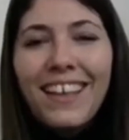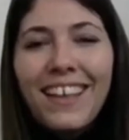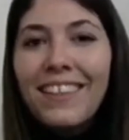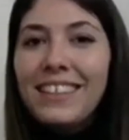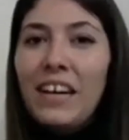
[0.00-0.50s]

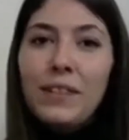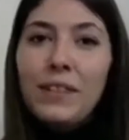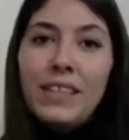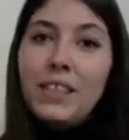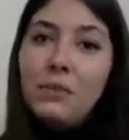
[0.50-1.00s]
They
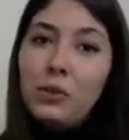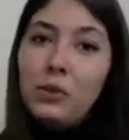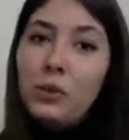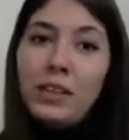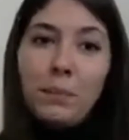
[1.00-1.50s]
definitely don't
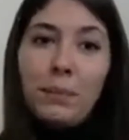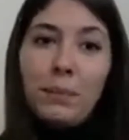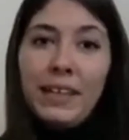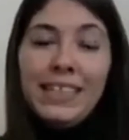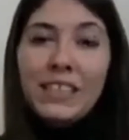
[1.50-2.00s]
join the
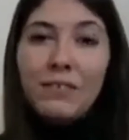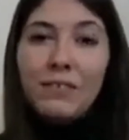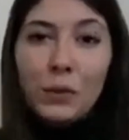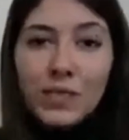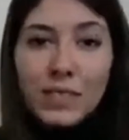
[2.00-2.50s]
police
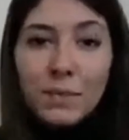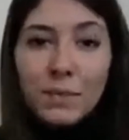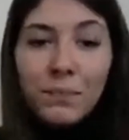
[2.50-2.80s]
force.